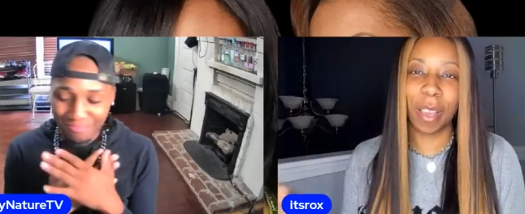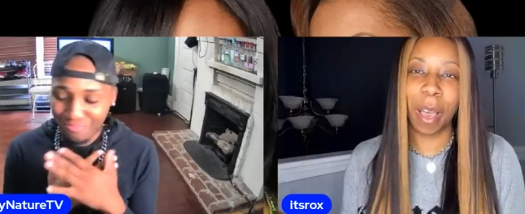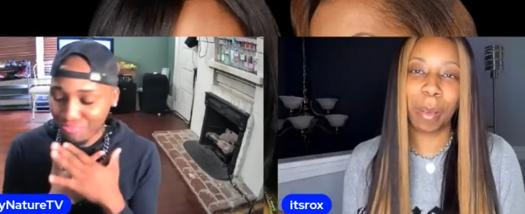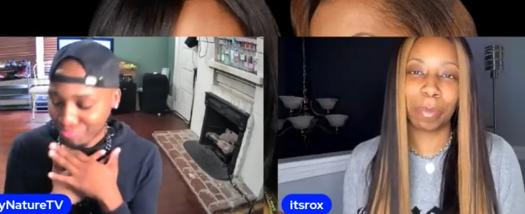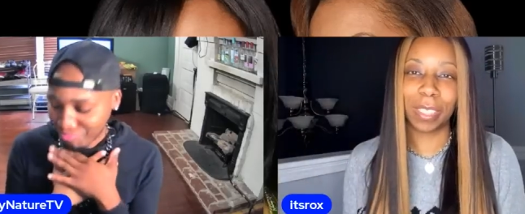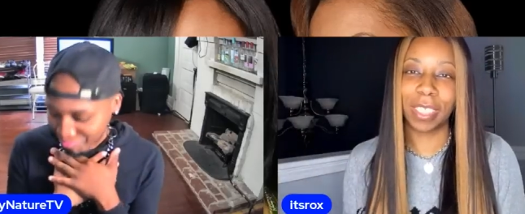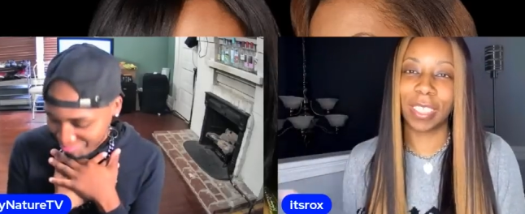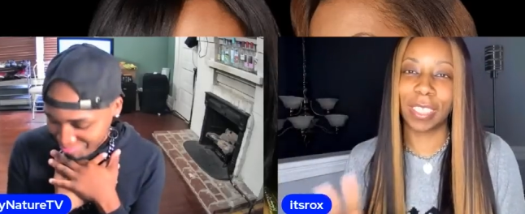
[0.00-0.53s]
Speaker 1: So
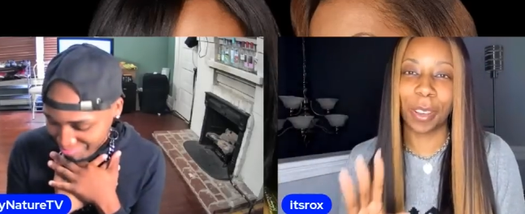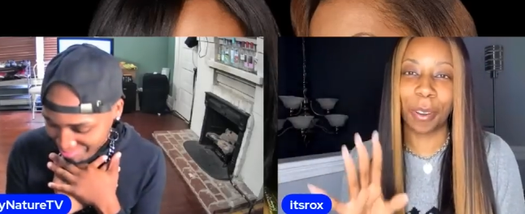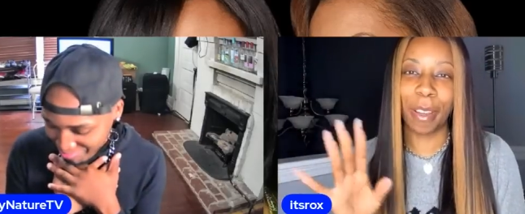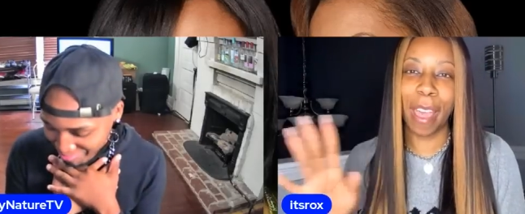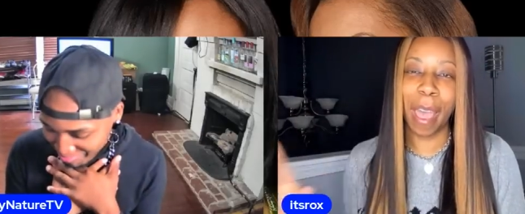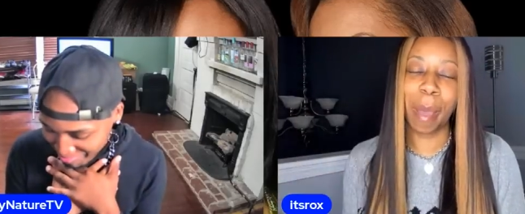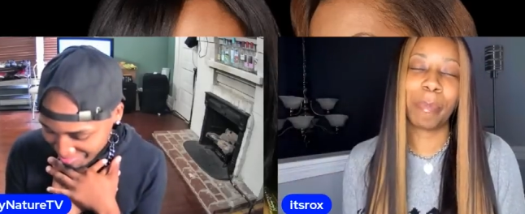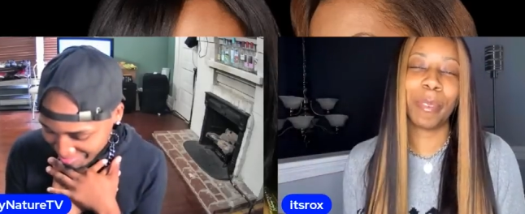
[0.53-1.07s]
I'm just
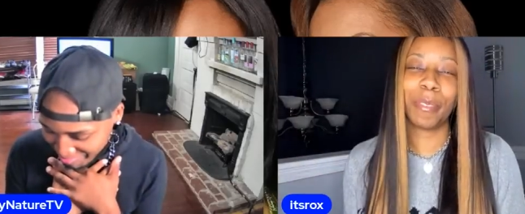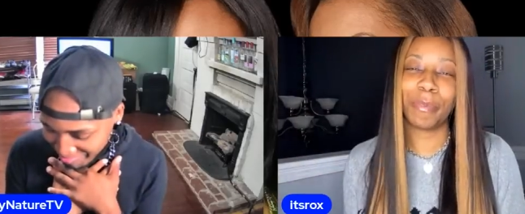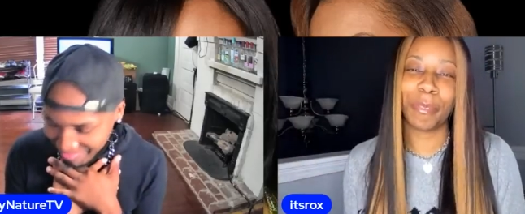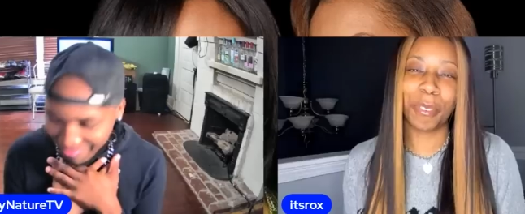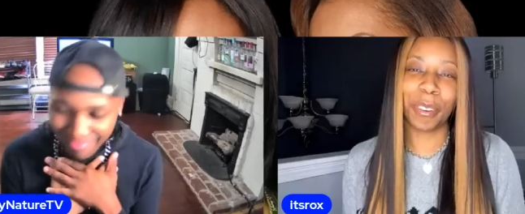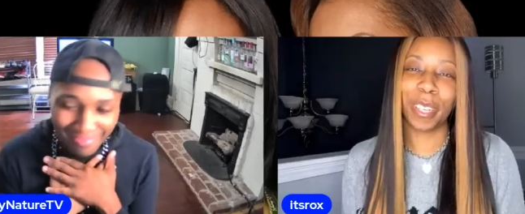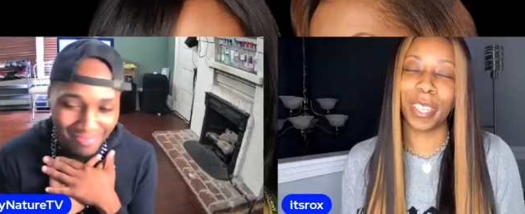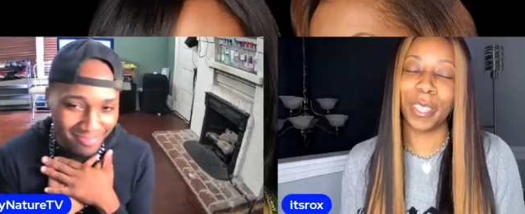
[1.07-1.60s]
so happy
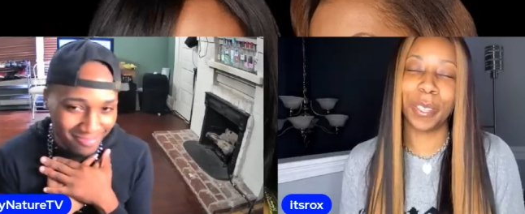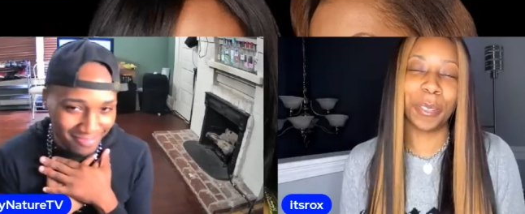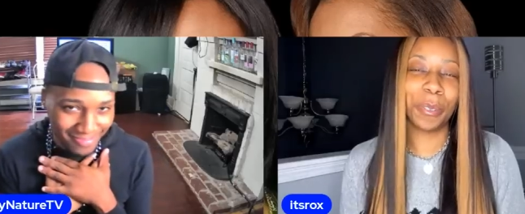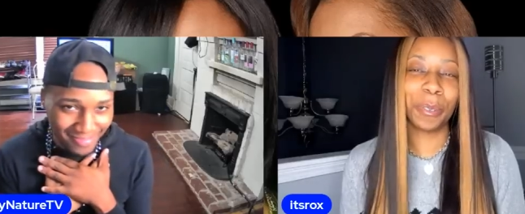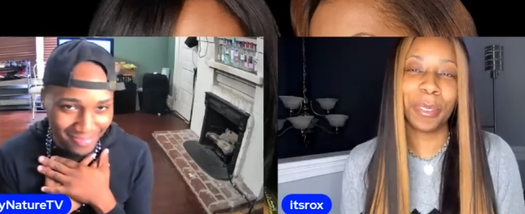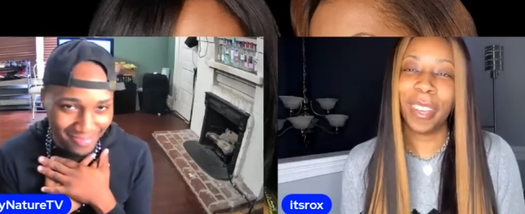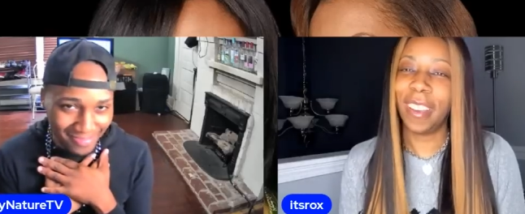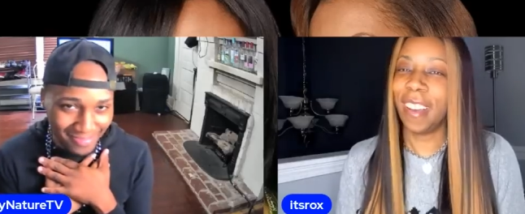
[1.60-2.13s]
for
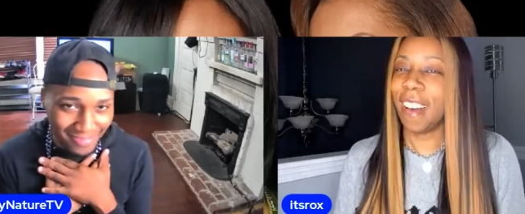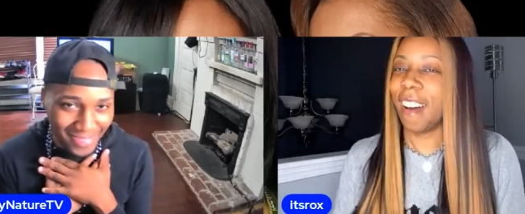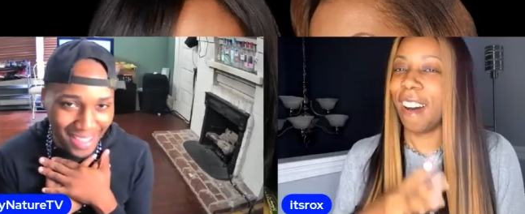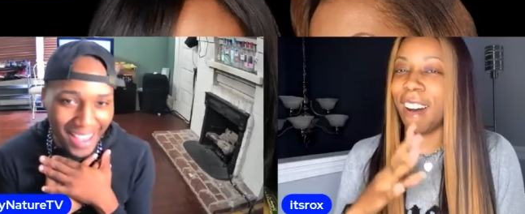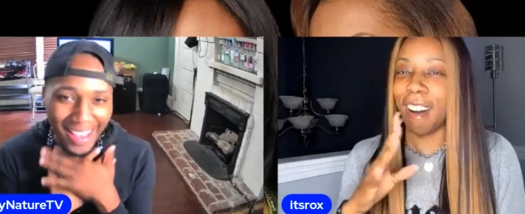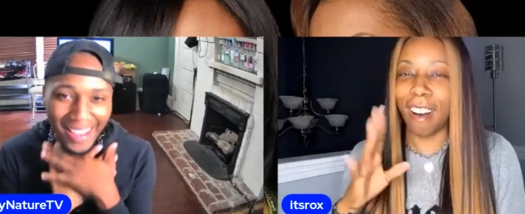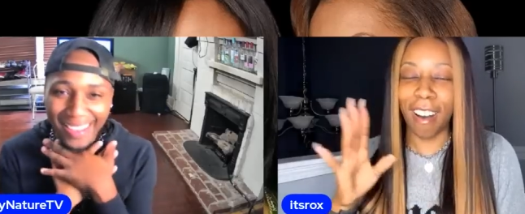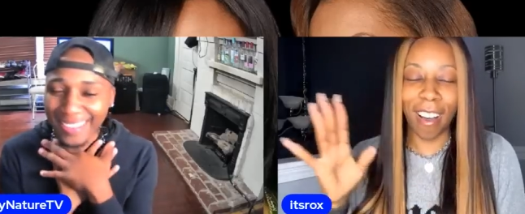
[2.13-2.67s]
you.
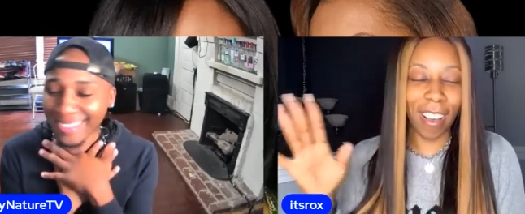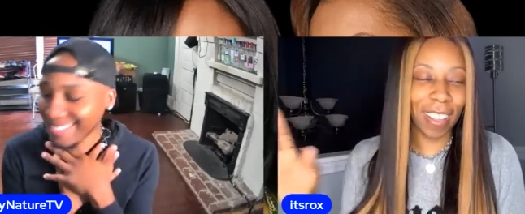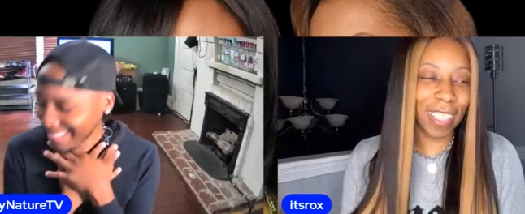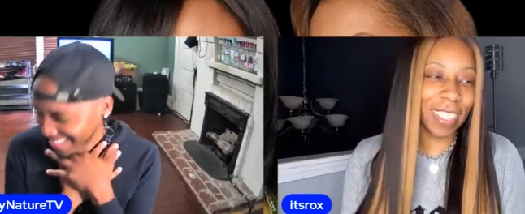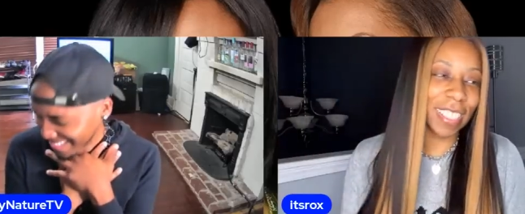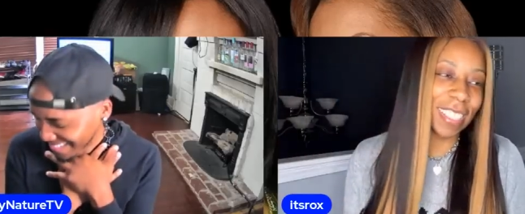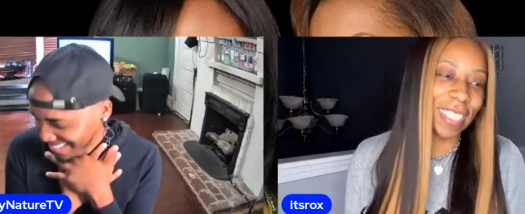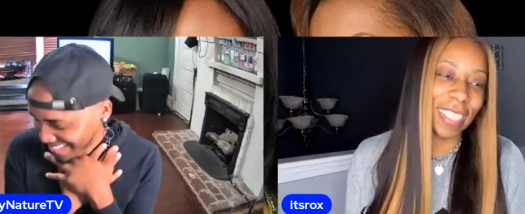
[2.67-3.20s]
Oh. all of the